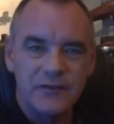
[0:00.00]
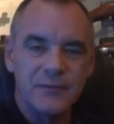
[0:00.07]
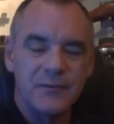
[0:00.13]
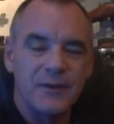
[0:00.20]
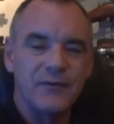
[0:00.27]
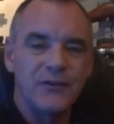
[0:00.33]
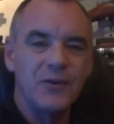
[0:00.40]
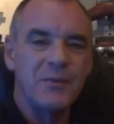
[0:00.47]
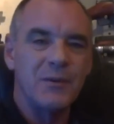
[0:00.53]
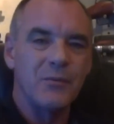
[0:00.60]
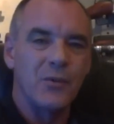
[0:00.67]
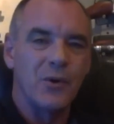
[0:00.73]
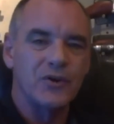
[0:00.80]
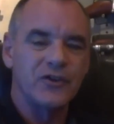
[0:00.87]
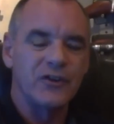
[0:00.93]
There'll be a few people
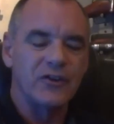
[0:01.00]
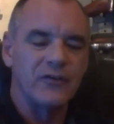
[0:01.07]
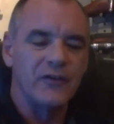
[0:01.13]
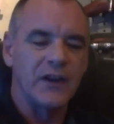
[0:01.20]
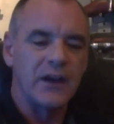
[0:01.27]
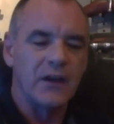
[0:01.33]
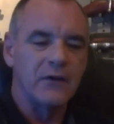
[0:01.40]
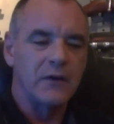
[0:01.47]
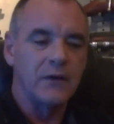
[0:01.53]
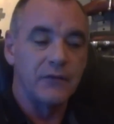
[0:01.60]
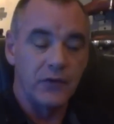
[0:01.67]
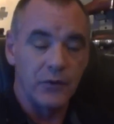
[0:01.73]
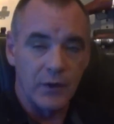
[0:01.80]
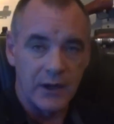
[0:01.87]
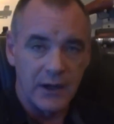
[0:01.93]
watching this video. If
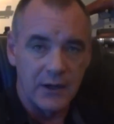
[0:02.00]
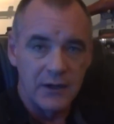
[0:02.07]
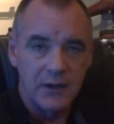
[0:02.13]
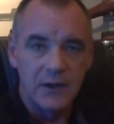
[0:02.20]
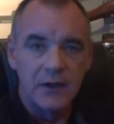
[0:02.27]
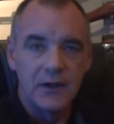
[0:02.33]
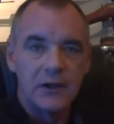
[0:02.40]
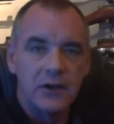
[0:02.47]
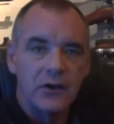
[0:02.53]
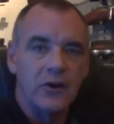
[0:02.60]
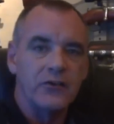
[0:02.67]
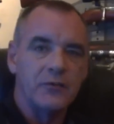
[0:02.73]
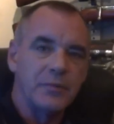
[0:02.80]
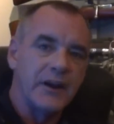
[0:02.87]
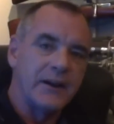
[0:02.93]
you are
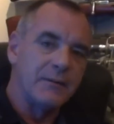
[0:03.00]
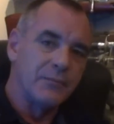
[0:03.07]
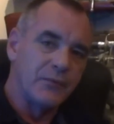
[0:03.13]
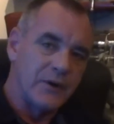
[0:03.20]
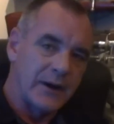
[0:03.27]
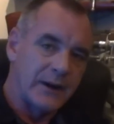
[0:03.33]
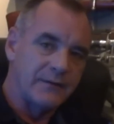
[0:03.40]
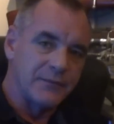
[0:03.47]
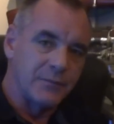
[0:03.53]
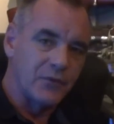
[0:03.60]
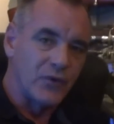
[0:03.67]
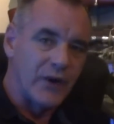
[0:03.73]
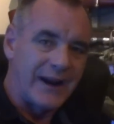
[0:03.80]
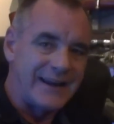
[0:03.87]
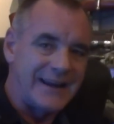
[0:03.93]
contemplating buying from
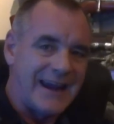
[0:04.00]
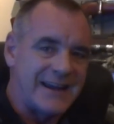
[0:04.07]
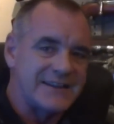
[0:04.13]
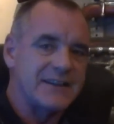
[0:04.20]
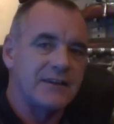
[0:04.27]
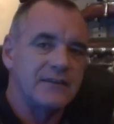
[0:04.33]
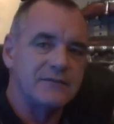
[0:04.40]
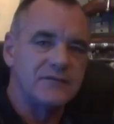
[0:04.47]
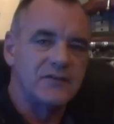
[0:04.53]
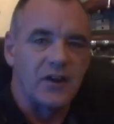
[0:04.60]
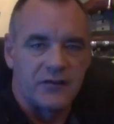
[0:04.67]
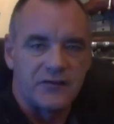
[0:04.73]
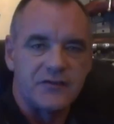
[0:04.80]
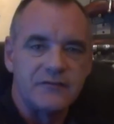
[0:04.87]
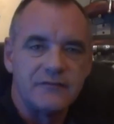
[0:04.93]
Granny Attic,
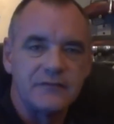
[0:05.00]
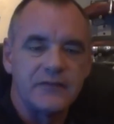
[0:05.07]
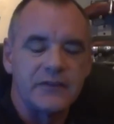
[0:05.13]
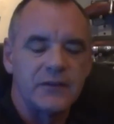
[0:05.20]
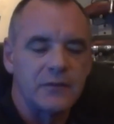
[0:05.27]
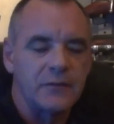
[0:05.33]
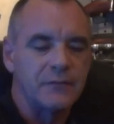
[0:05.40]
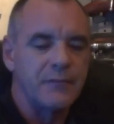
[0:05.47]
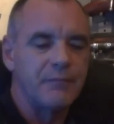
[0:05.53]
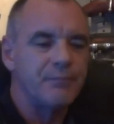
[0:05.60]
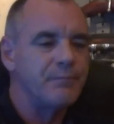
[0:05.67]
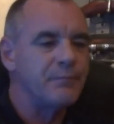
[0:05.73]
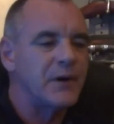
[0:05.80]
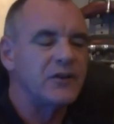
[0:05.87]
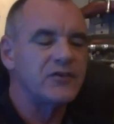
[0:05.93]
don't. They're
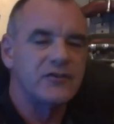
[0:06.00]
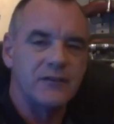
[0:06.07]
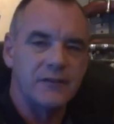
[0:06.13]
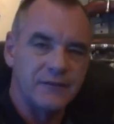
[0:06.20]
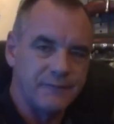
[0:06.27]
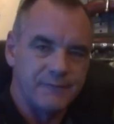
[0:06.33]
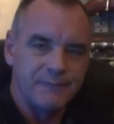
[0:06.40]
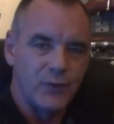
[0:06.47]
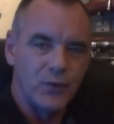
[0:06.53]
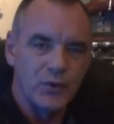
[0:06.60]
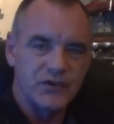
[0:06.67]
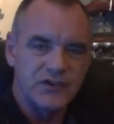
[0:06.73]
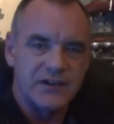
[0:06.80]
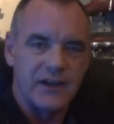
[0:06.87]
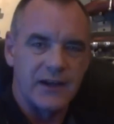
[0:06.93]
a bunch of
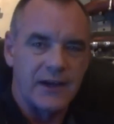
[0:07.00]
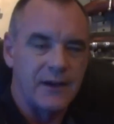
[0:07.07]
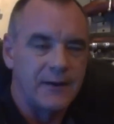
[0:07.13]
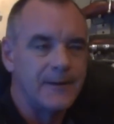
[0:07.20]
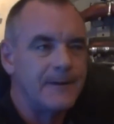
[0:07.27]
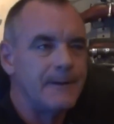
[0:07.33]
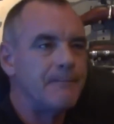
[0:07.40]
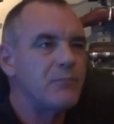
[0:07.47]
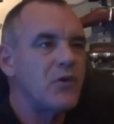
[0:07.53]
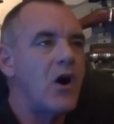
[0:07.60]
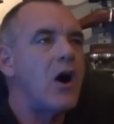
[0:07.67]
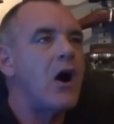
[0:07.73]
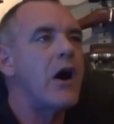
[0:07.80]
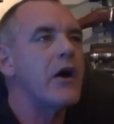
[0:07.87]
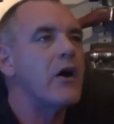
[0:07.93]
four-star,
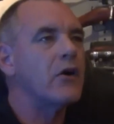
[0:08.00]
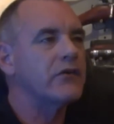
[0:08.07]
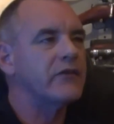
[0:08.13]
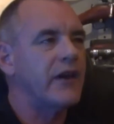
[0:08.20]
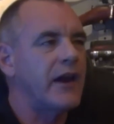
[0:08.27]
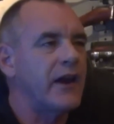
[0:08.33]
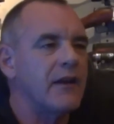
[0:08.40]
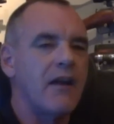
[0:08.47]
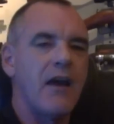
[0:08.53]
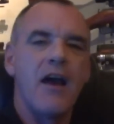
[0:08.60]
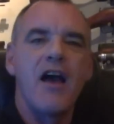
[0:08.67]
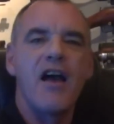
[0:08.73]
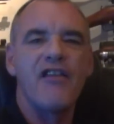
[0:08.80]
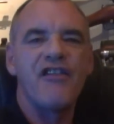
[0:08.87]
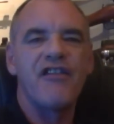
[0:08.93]
high-octane
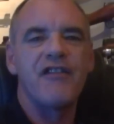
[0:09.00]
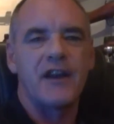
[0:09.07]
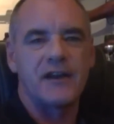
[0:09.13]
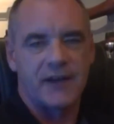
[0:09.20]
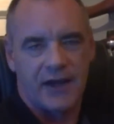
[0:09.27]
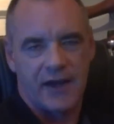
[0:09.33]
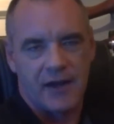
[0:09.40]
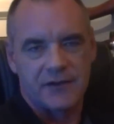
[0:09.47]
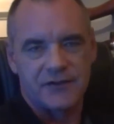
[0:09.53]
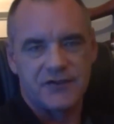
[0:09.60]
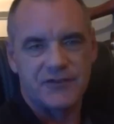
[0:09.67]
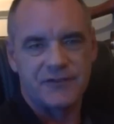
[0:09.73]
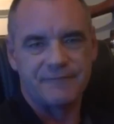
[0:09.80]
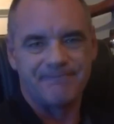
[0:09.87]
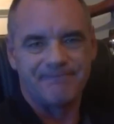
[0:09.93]

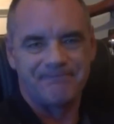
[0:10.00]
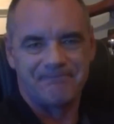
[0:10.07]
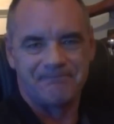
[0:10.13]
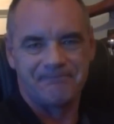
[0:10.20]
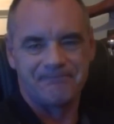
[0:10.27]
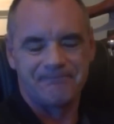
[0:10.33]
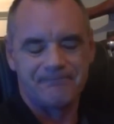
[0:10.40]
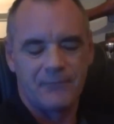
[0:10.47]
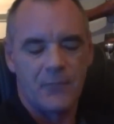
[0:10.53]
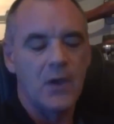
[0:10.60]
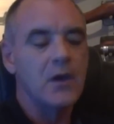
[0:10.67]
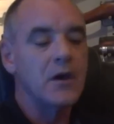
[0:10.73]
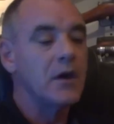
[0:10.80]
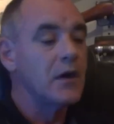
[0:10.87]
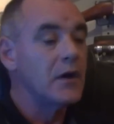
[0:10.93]
thundercuts.
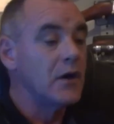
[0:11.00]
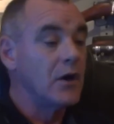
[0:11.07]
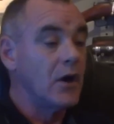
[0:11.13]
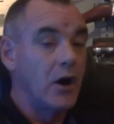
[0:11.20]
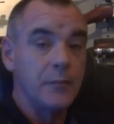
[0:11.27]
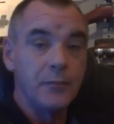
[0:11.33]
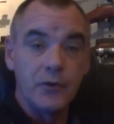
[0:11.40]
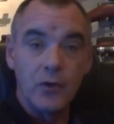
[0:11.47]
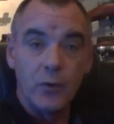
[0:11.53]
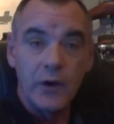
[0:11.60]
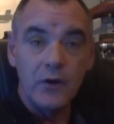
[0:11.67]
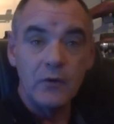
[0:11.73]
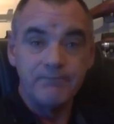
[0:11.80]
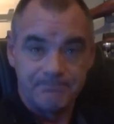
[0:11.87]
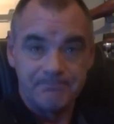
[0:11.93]
Hope you're all
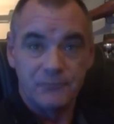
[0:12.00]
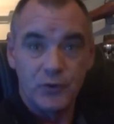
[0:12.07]
well.